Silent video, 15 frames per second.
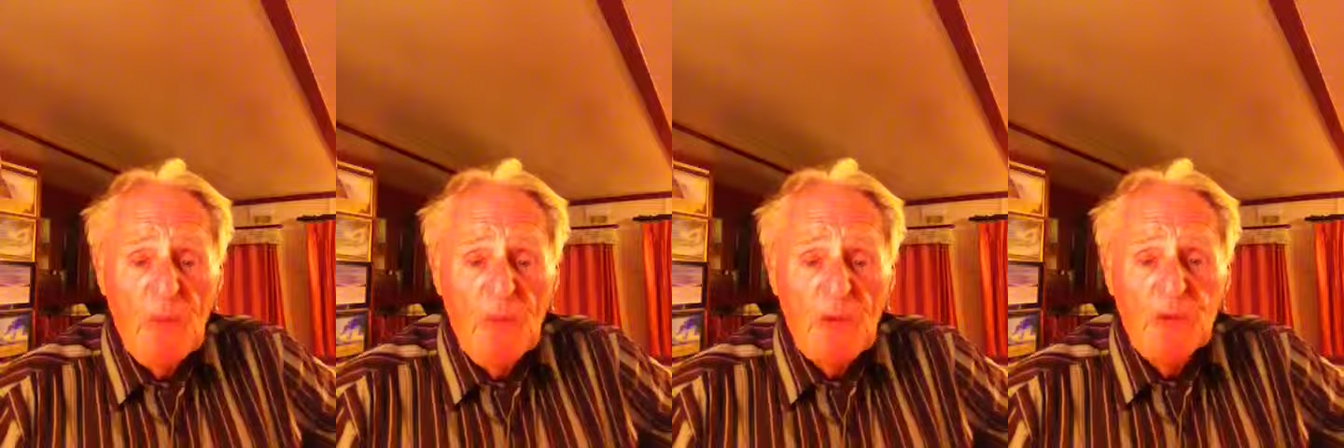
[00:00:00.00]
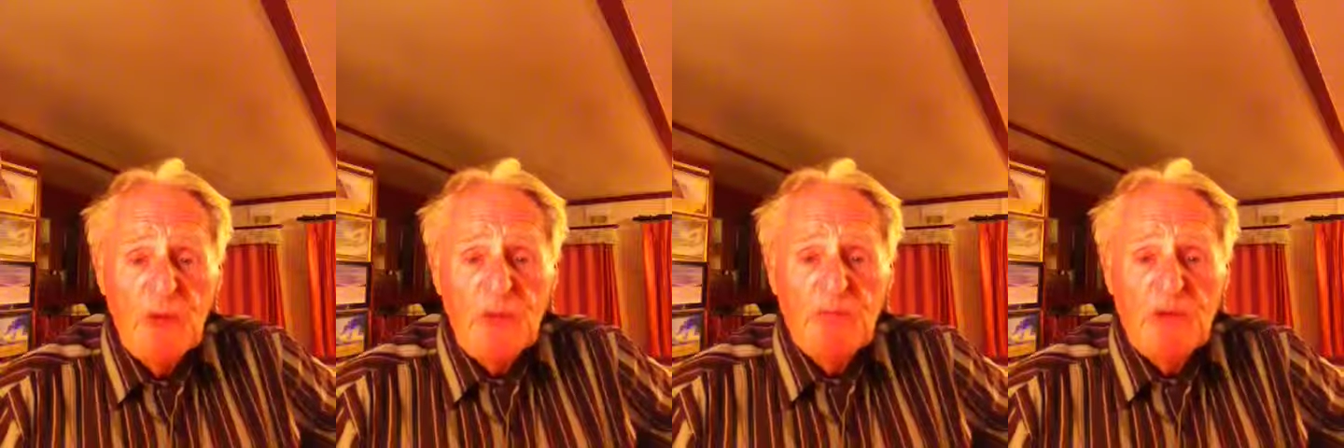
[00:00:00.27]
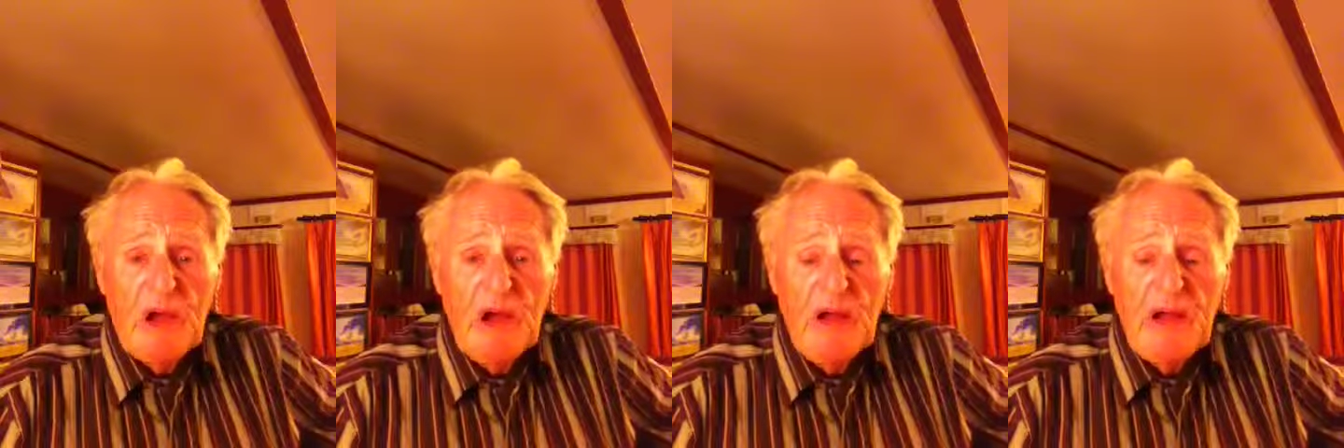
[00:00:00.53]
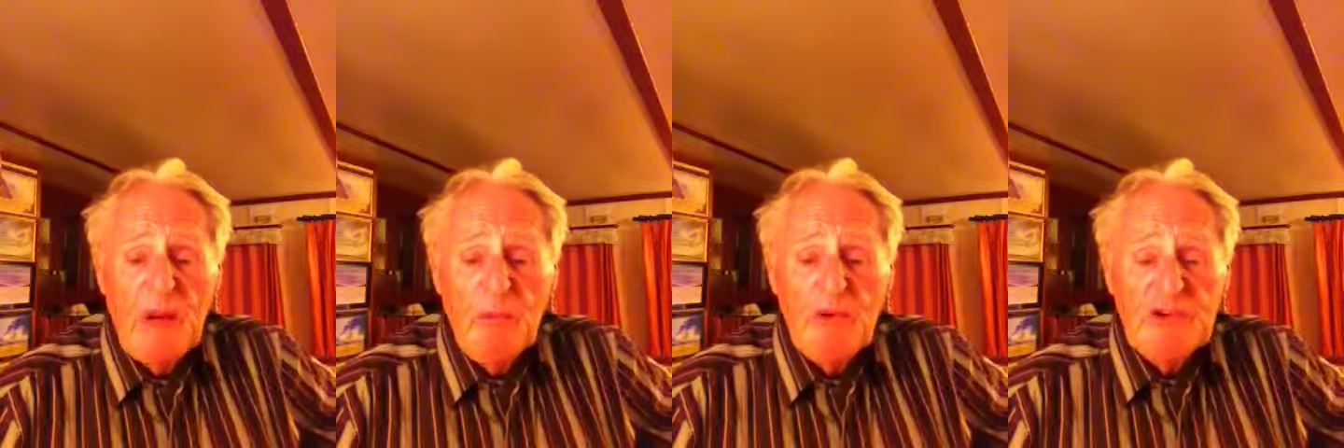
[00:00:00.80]
but with
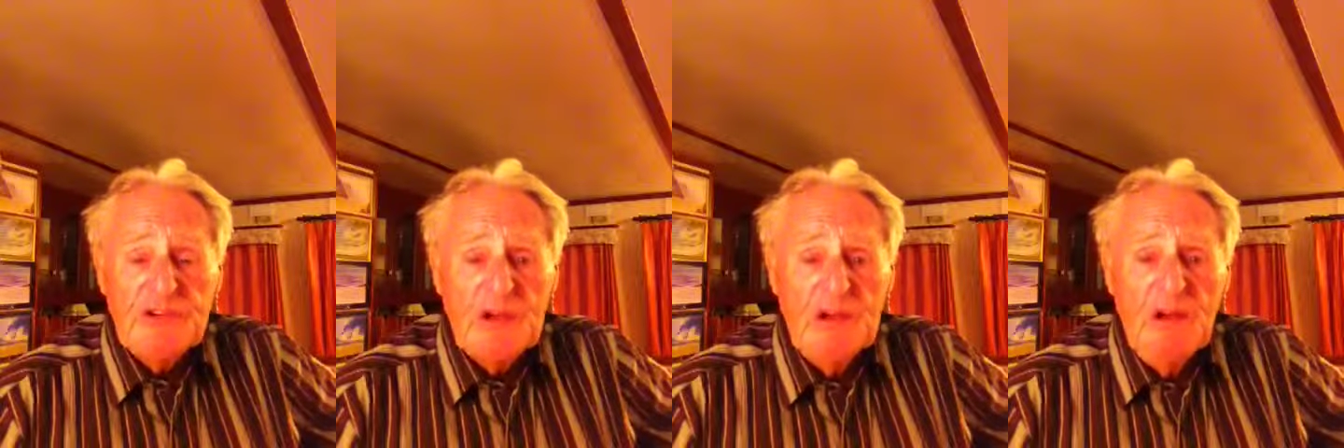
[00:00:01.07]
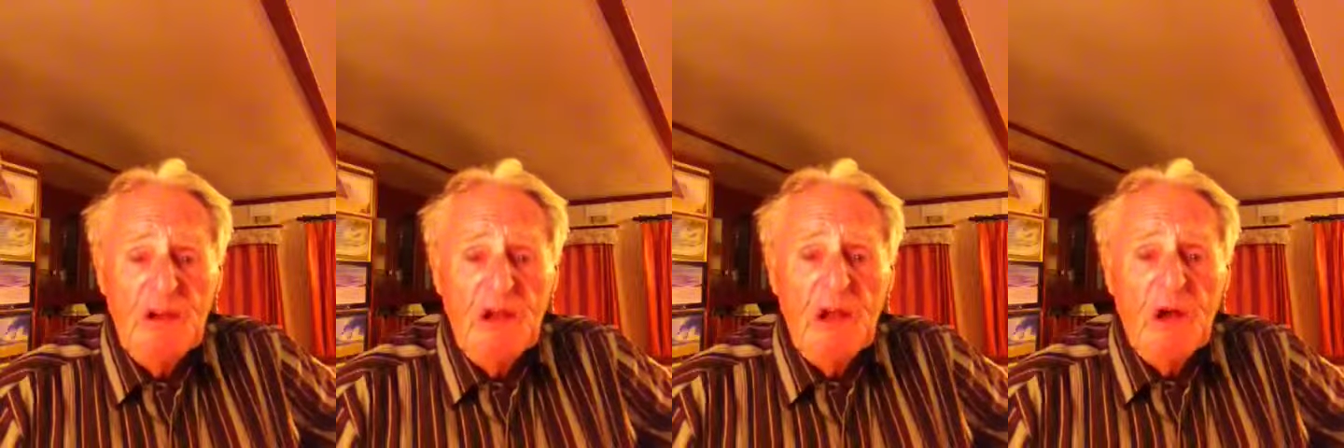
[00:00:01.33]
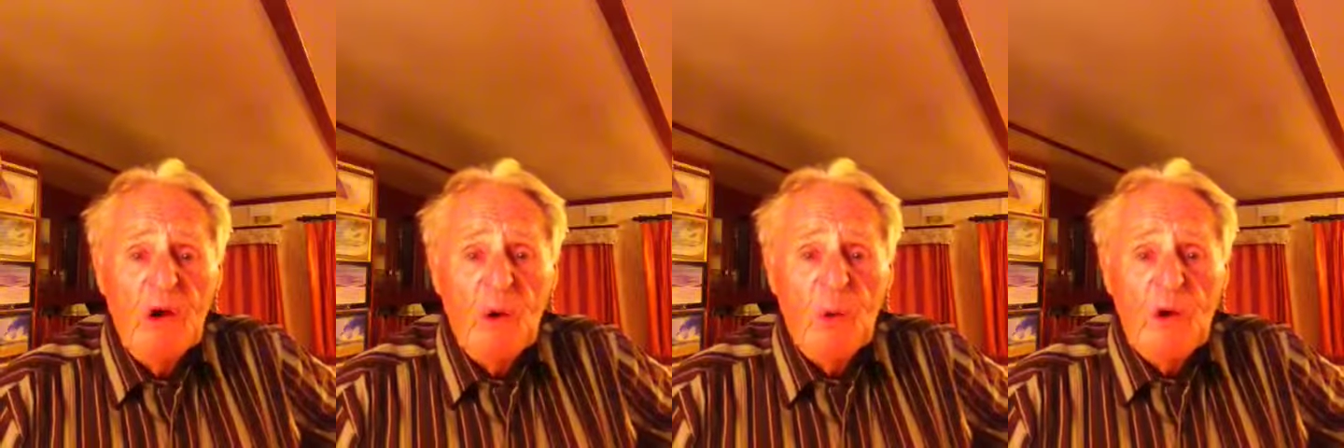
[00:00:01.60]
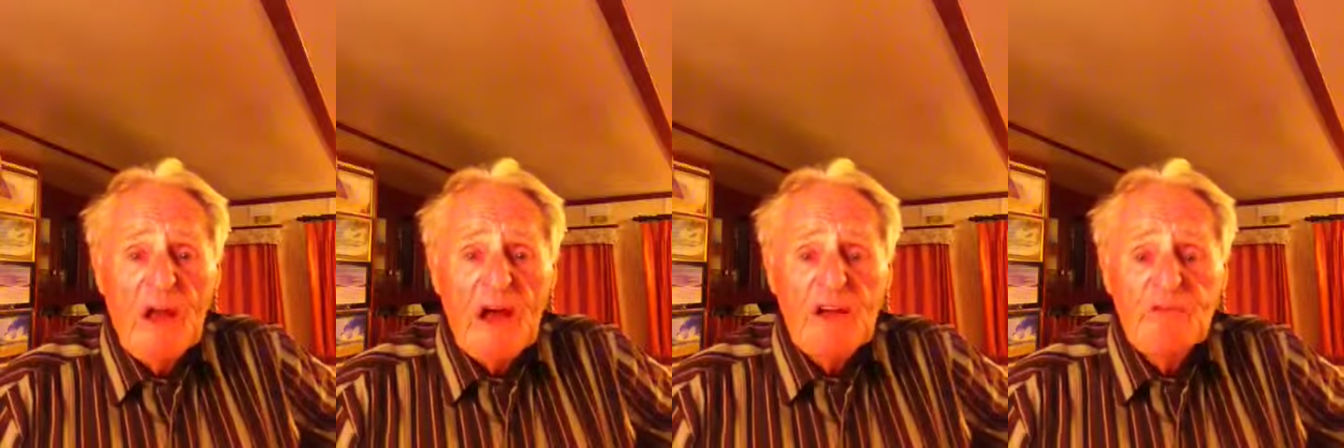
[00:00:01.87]
pride and with skill,
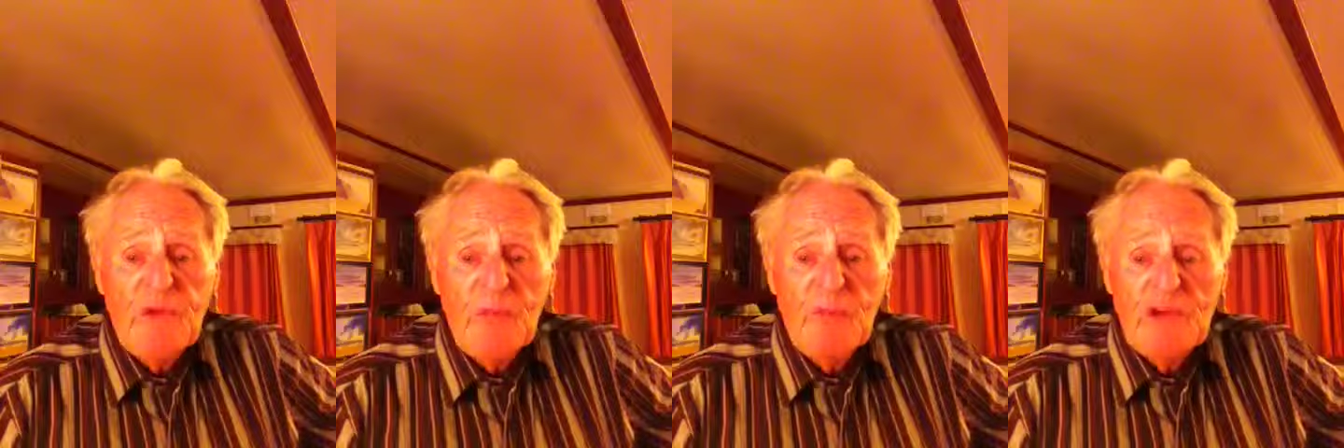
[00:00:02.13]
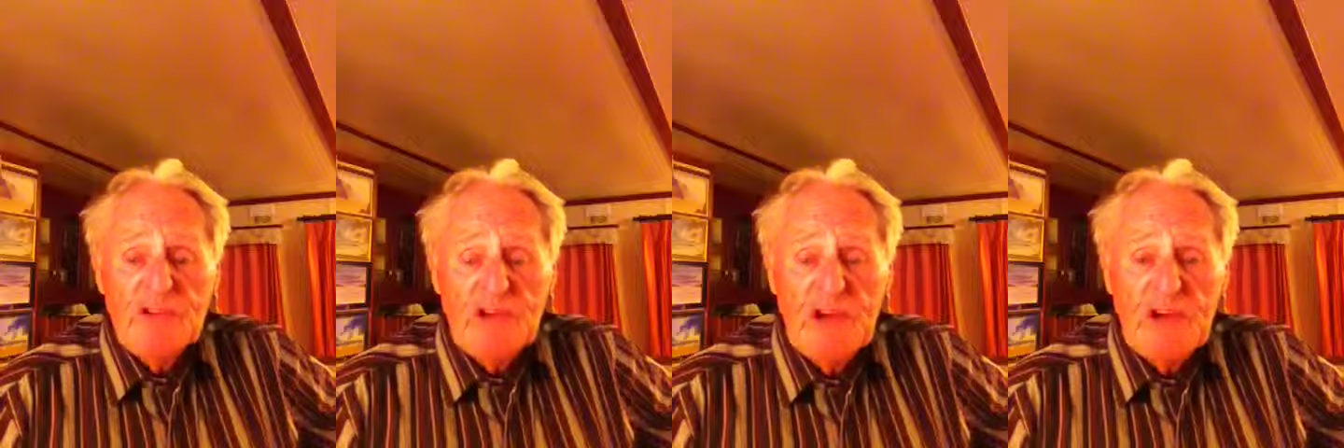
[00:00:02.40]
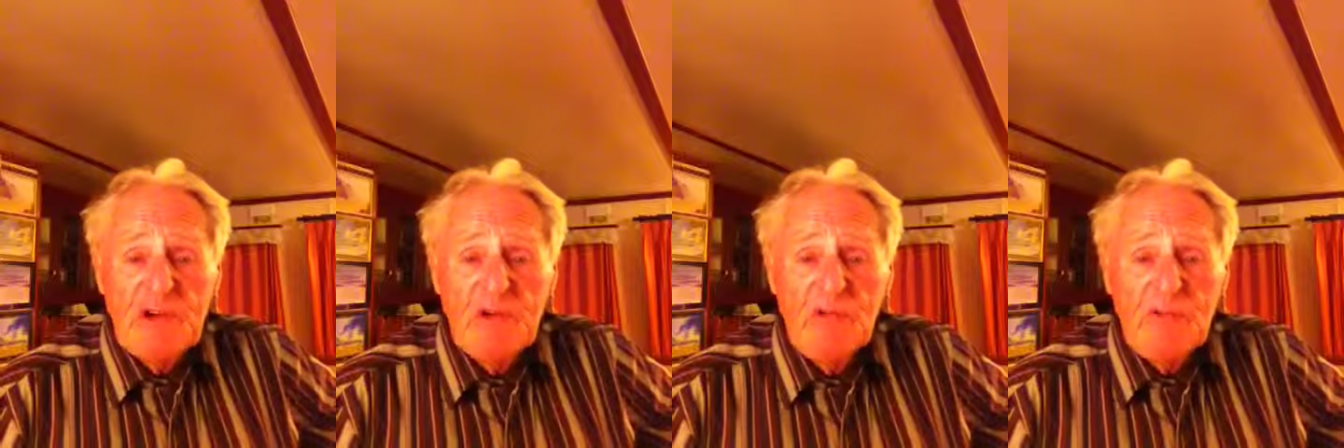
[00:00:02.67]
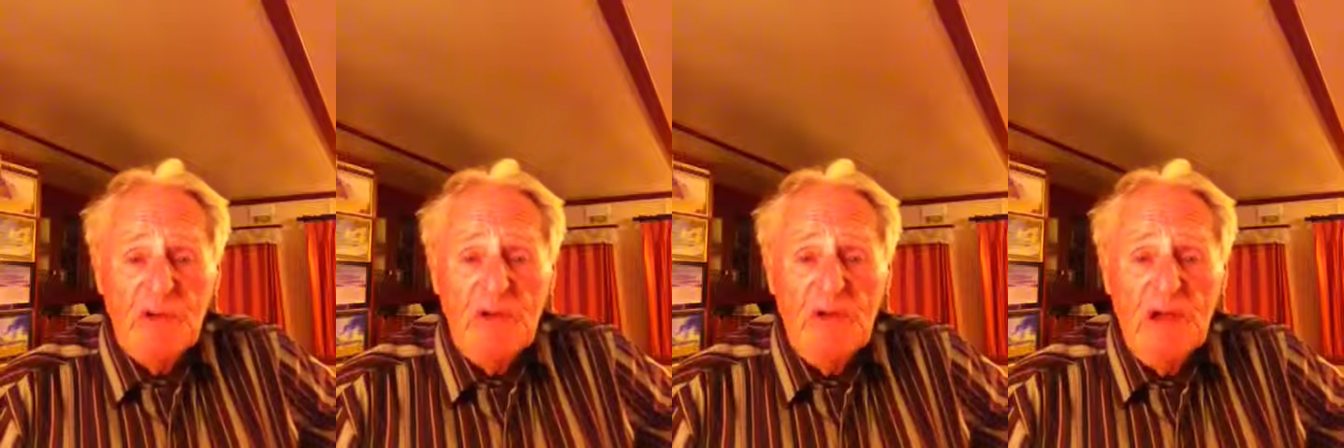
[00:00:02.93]
all our family she could
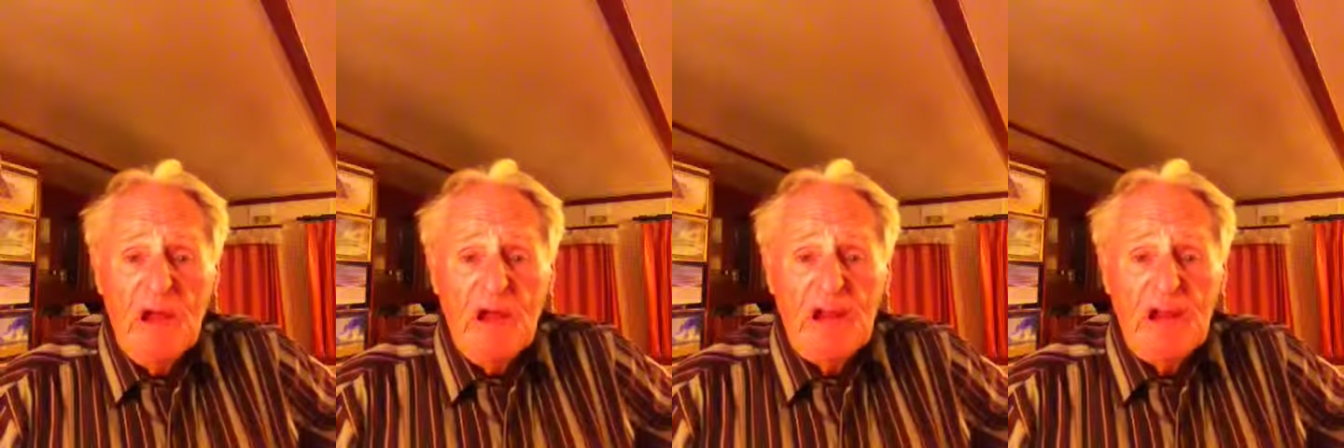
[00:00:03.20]
fill,